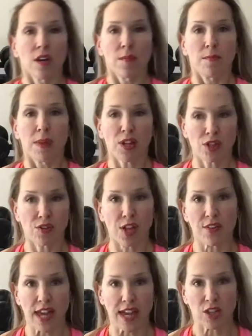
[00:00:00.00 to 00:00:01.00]
muscles
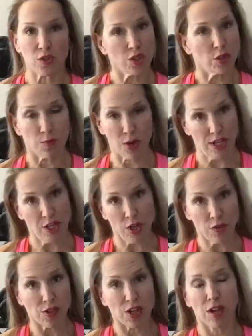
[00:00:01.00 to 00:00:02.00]
don't age, which is brilliant
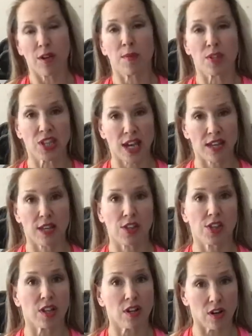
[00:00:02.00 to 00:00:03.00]
news, but
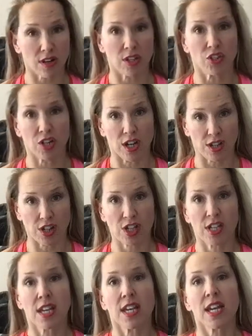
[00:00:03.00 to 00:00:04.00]
tendons and cartilage does.
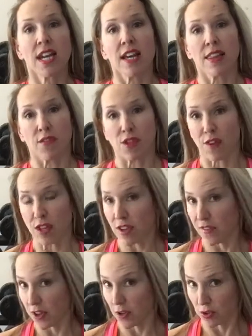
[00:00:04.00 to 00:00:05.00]
It's very
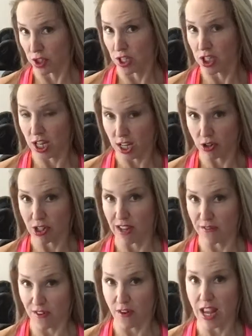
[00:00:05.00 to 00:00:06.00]
difficult to continue to
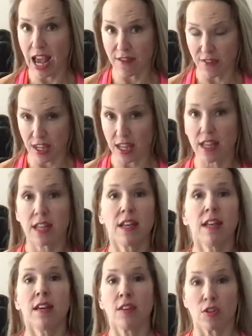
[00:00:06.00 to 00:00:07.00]
lift very heavy
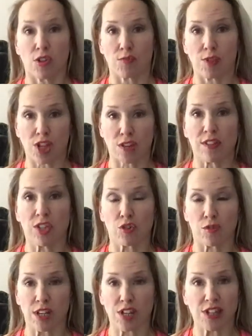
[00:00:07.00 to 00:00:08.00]
because your risk of
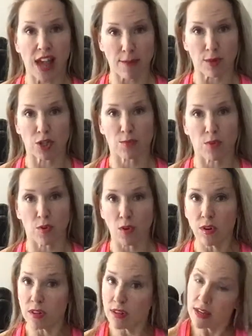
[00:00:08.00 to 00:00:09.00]
injury is that much more.
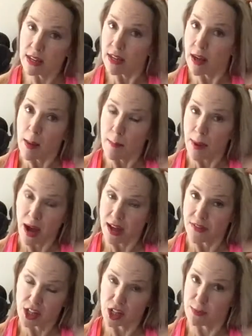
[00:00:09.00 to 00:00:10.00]
But,
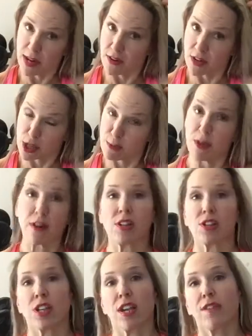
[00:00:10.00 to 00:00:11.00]
and this is my own
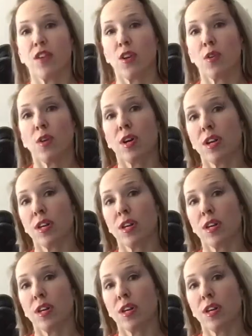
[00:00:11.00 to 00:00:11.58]
experience, if you